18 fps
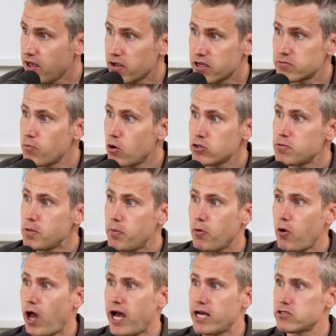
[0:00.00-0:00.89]
Because most
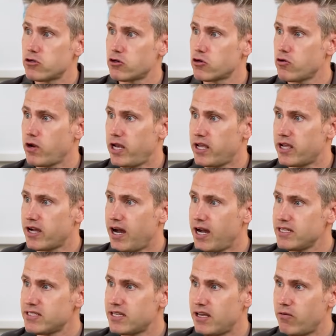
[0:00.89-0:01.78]
people, as they're creating
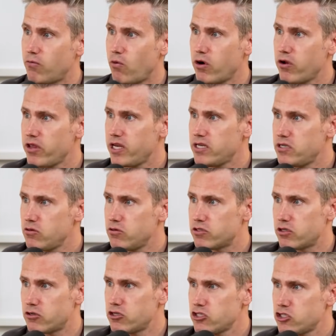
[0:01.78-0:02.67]
content, what
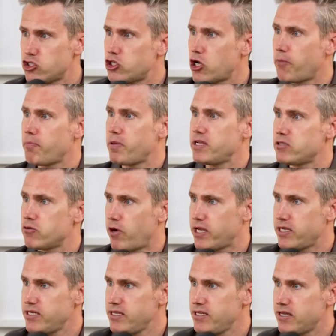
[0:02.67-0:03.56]
do? Is they're just jumping to
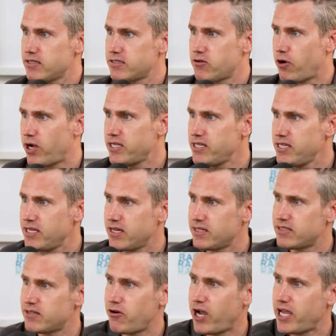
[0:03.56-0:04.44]
idea, to
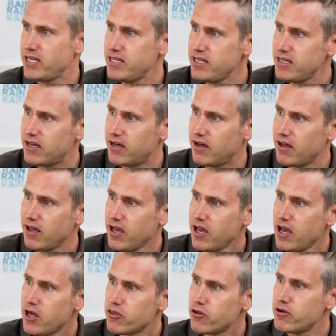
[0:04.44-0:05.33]
idea, to idea.
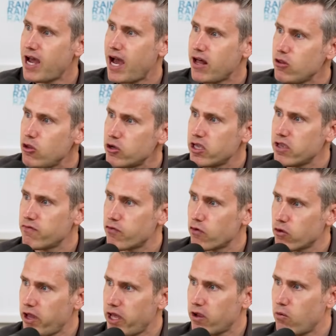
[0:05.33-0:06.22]
They're not looking
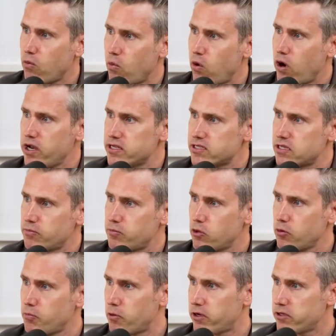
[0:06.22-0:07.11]
for like, what is the
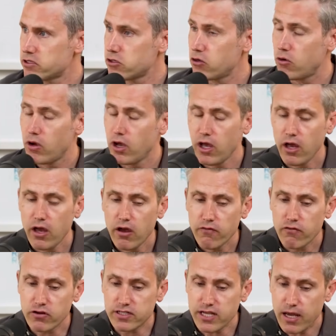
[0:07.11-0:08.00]
blueprint? So
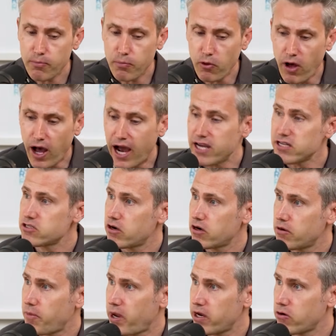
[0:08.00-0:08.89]
for example, I
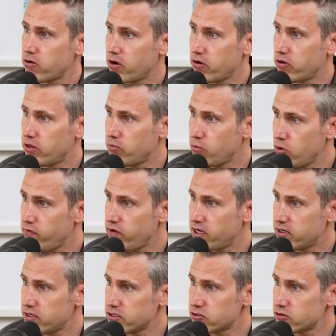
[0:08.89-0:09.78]
started my career in the
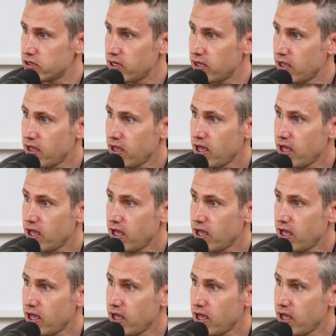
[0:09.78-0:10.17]
movie industry.